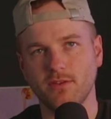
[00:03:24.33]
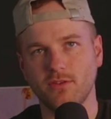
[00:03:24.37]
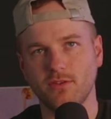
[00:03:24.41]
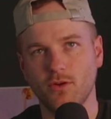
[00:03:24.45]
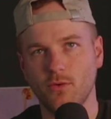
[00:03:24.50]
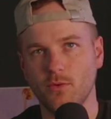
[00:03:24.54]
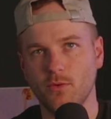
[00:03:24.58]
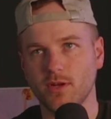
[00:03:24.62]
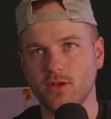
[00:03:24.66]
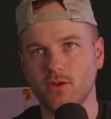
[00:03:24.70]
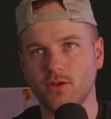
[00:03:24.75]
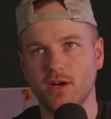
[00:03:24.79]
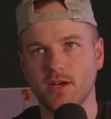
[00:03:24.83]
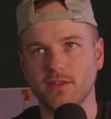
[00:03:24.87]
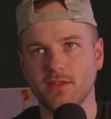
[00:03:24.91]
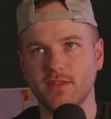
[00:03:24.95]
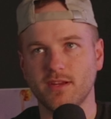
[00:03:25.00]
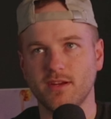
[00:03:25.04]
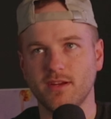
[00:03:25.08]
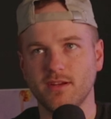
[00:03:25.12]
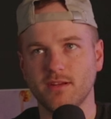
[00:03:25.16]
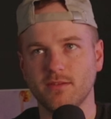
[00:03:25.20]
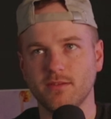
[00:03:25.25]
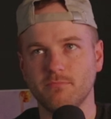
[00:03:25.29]
You don't want to go out
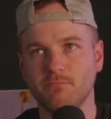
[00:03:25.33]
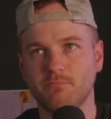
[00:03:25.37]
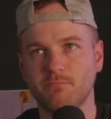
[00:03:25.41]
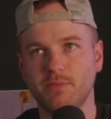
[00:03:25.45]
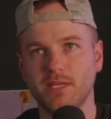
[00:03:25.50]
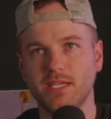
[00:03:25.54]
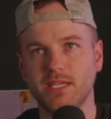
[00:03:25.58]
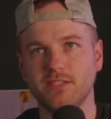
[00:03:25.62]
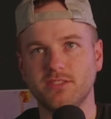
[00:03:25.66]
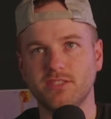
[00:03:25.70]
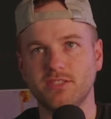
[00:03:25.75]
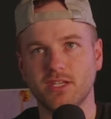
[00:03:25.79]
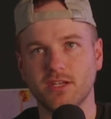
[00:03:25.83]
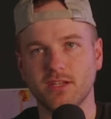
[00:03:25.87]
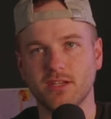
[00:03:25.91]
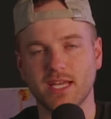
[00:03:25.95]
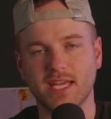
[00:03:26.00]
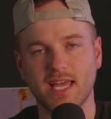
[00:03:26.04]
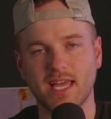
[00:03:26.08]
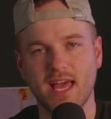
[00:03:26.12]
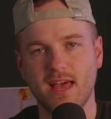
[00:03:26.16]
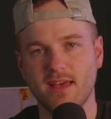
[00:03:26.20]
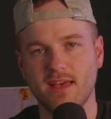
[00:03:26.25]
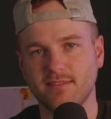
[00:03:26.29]
there and be
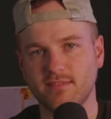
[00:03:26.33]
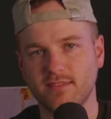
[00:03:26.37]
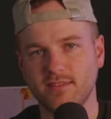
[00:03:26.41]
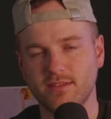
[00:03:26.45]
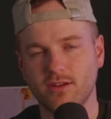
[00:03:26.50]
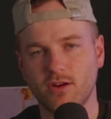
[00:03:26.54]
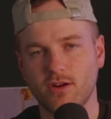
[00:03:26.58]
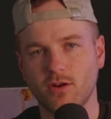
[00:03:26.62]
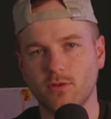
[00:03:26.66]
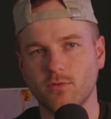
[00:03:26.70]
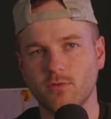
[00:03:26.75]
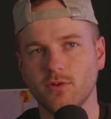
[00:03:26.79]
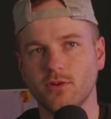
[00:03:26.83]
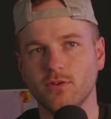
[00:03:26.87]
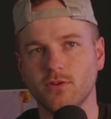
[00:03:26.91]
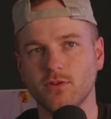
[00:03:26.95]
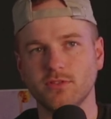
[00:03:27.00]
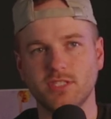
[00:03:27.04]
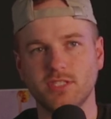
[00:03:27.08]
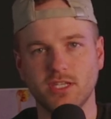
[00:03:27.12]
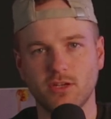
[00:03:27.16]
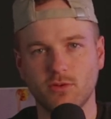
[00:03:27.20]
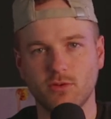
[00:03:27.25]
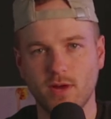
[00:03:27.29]
like an SDR role,
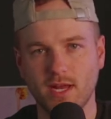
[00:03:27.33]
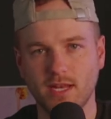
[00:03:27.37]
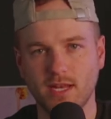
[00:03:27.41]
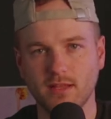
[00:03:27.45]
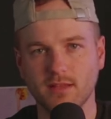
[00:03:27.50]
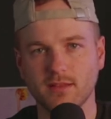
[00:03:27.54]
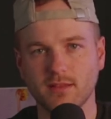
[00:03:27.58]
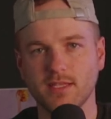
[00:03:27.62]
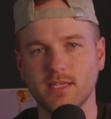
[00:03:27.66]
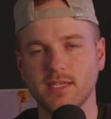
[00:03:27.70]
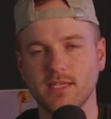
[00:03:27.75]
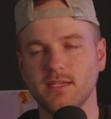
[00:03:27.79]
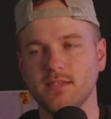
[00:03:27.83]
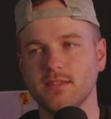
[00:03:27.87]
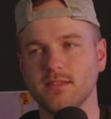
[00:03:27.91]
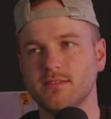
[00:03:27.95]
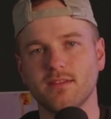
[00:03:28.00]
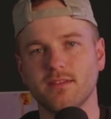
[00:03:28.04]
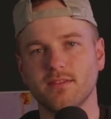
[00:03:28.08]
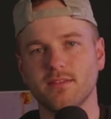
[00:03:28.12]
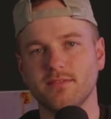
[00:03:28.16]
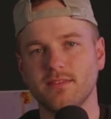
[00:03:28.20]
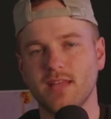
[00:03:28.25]
generating leads.